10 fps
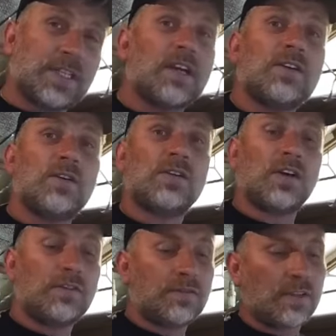to cut the hook
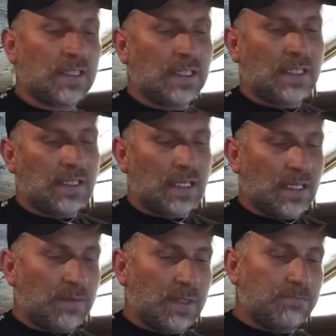off,
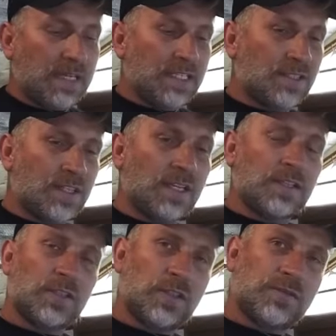um, it means
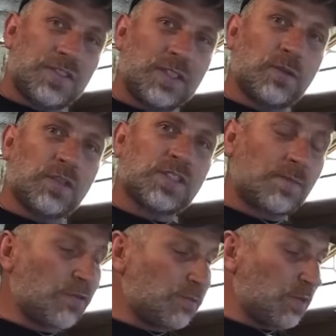that you've still got
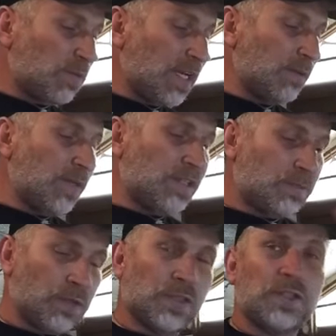some room to play with to
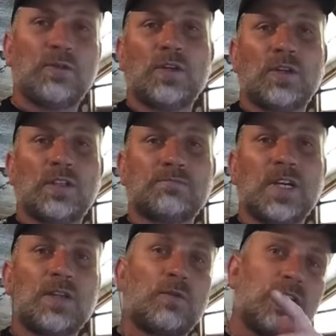put a new hook on.
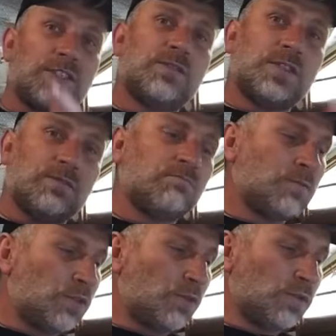Otherwise, you can
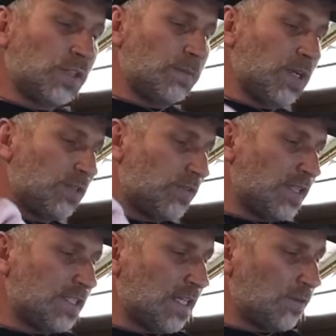shorten your bite
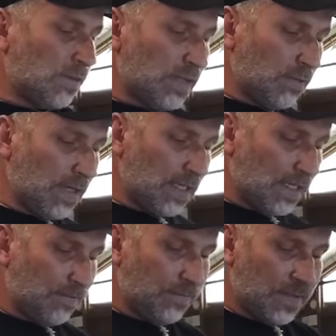trace down quite quickly.